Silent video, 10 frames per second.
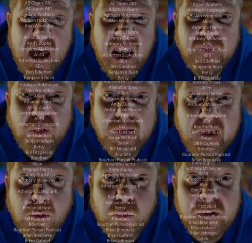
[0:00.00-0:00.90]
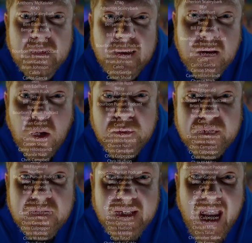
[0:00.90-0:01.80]
and if you can get really close
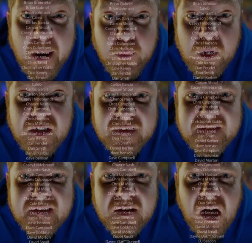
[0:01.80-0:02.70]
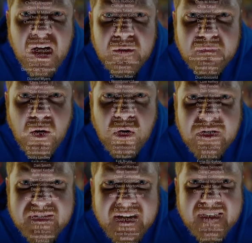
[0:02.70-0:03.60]
to the camera and it's still
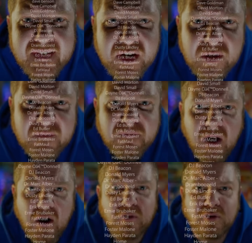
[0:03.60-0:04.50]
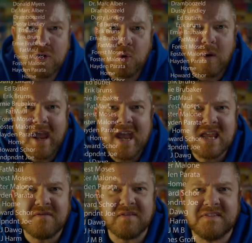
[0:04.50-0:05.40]
autofocusing, and then you get farther away
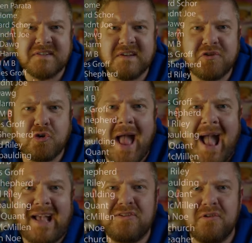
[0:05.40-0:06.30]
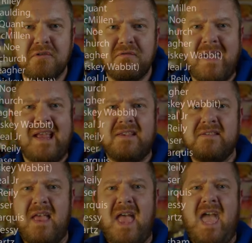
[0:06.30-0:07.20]
and if it still tracks your
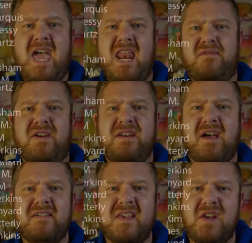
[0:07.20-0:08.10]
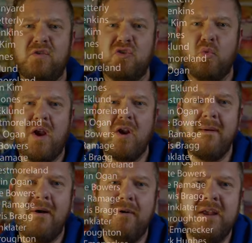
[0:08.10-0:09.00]
face, and if it doesn't, you swear
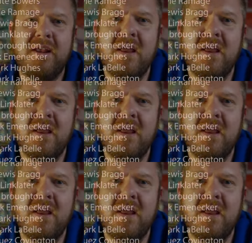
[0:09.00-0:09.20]
about it,